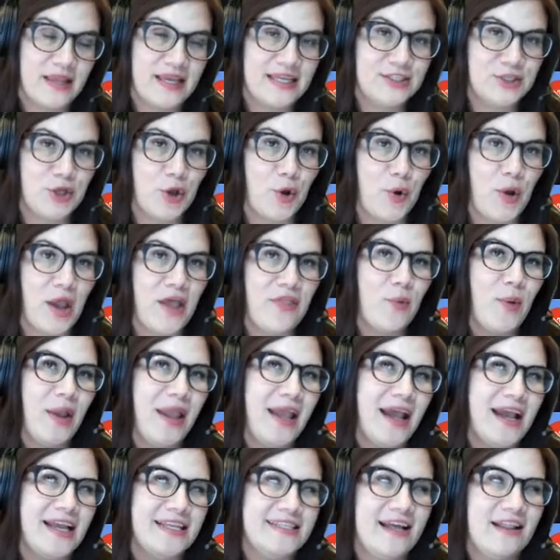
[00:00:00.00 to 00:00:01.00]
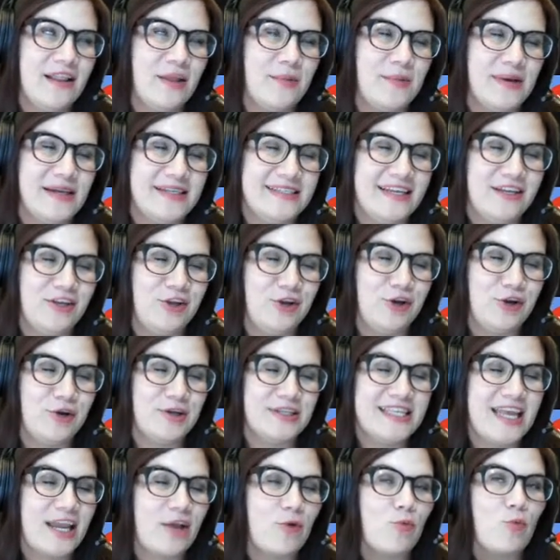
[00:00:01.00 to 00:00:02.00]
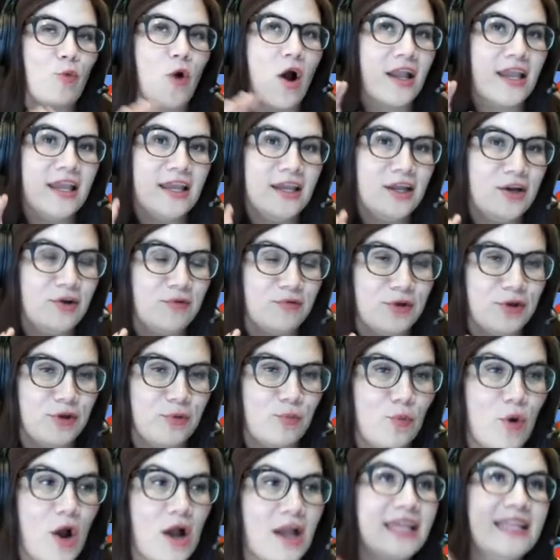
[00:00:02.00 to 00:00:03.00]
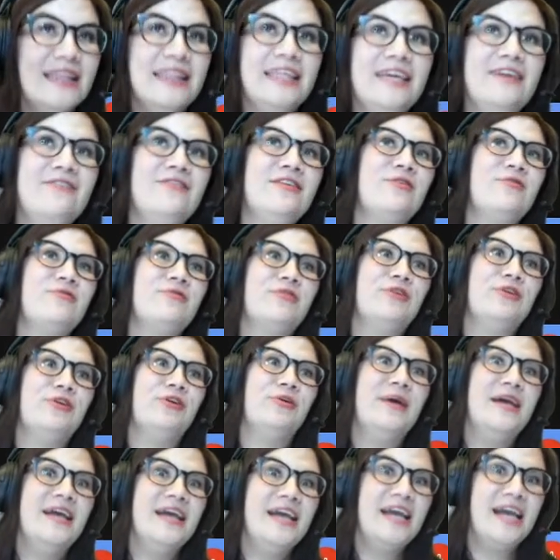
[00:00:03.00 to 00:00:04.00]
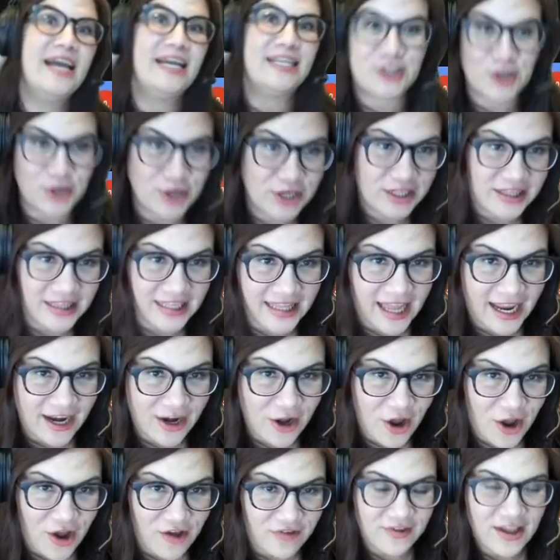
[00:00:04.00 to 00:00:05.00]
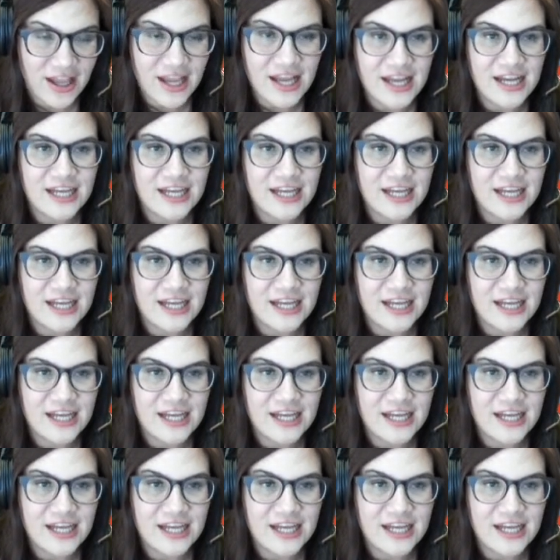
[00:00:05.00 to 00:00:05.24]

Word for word: So, and the way I tell them, I said, you know, it's like walking in a room, walking, leaving a room and turning the light off.